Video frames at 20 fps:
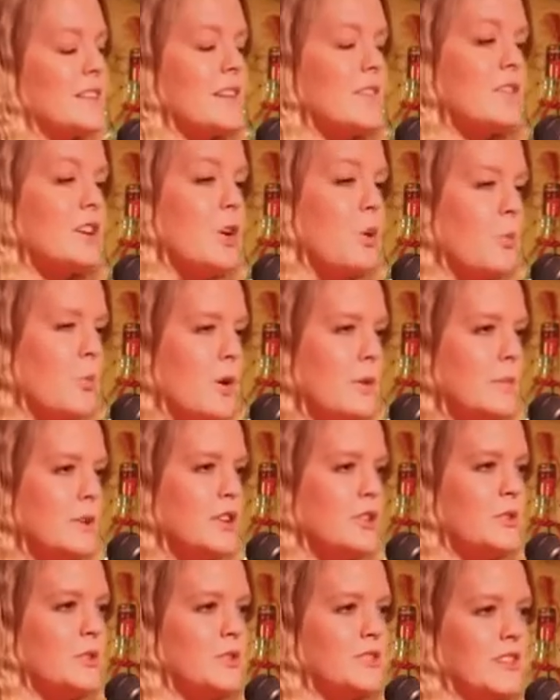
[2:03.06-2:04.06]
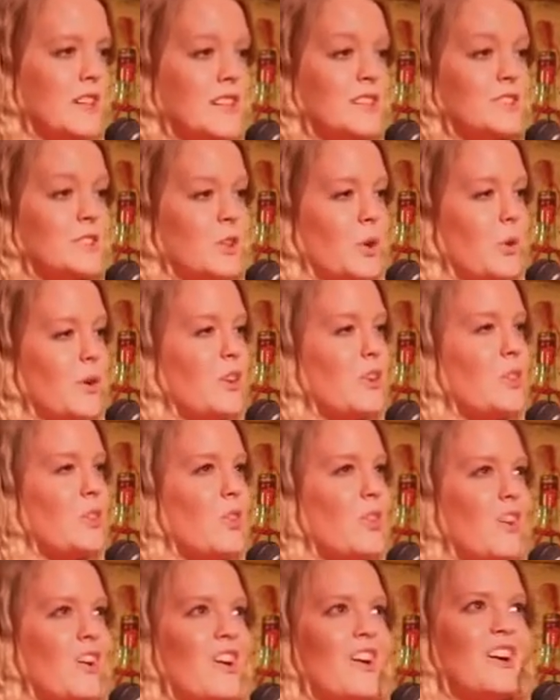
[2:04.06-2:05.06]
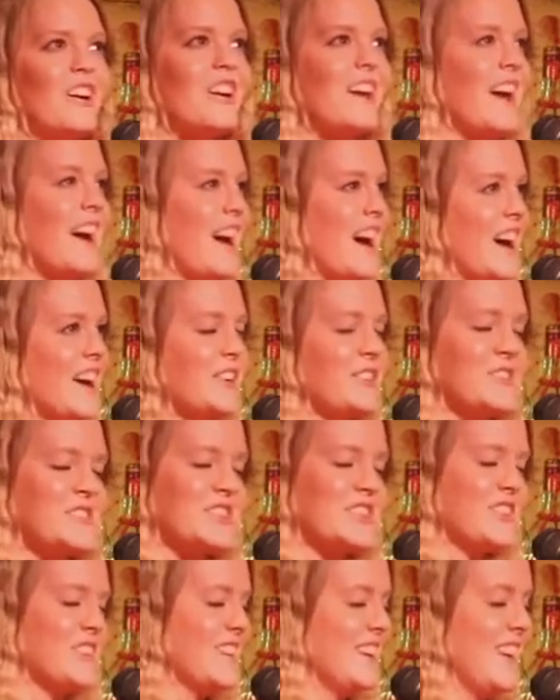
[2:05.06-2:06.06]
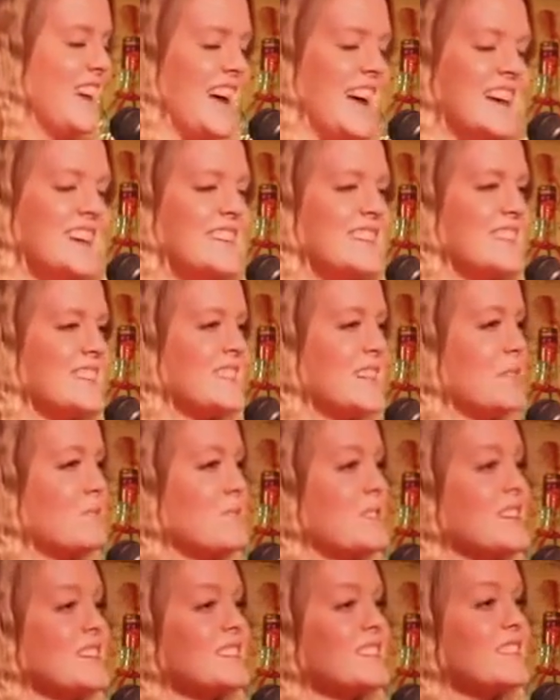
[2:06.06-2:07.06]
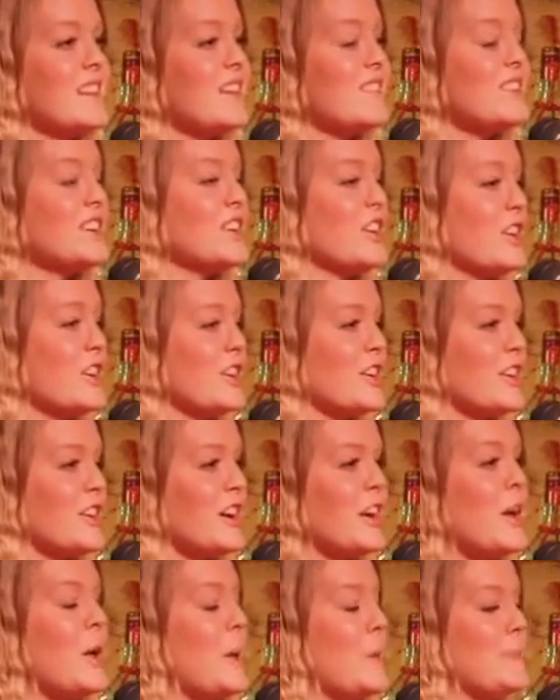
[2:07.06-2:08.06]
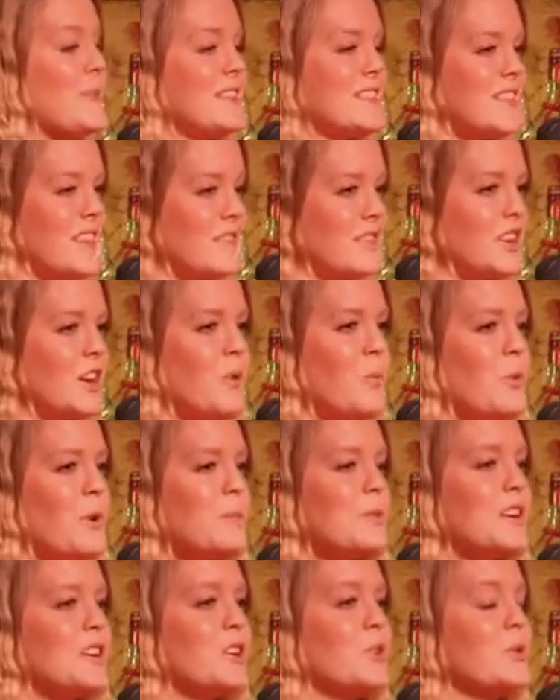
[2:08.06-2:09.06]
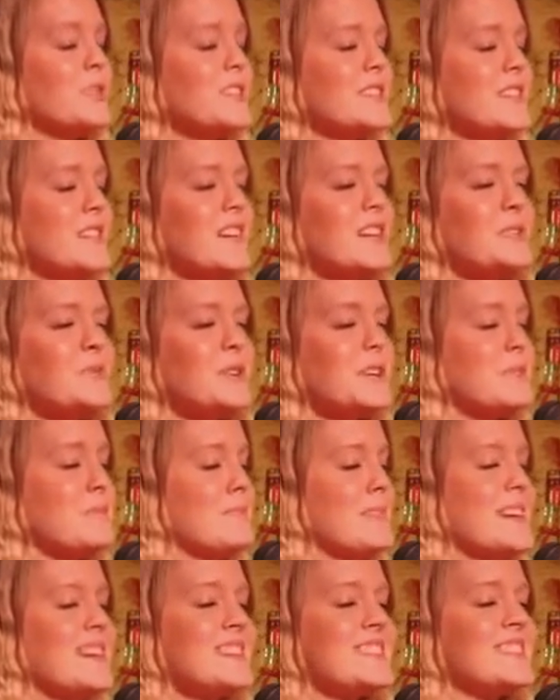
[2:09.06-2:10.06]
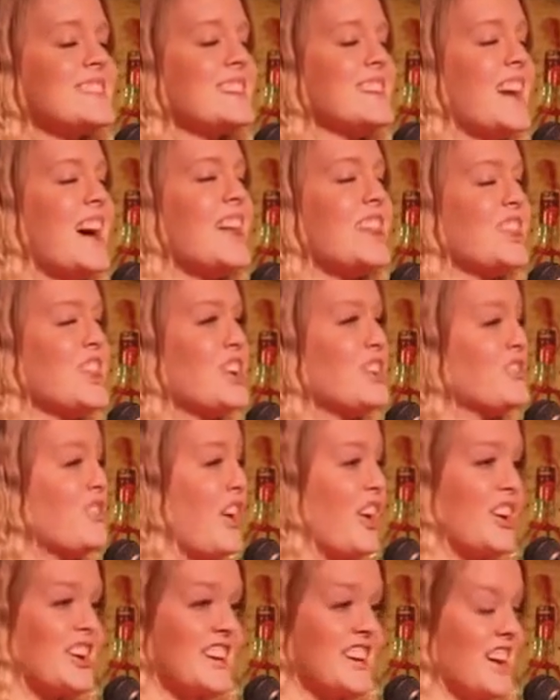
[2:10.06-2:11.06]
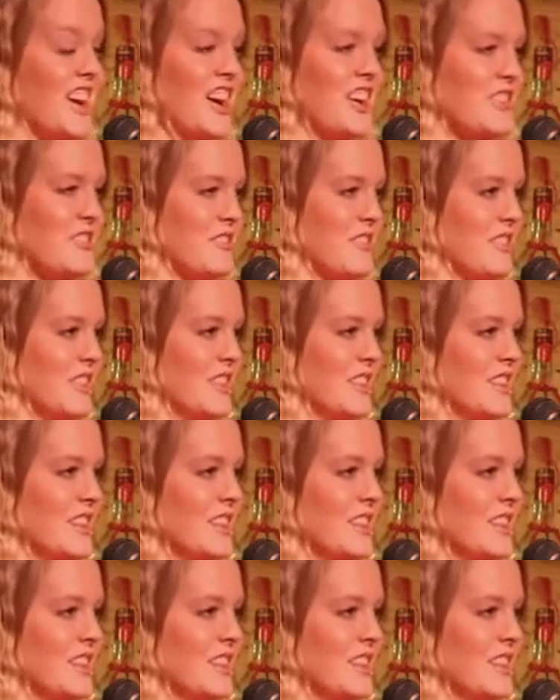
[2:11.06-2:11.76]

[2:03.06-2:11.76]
means loving a woman who stays loyal long after the the end, and because loving her means loving a woman who has seen what it means to not love hard enough.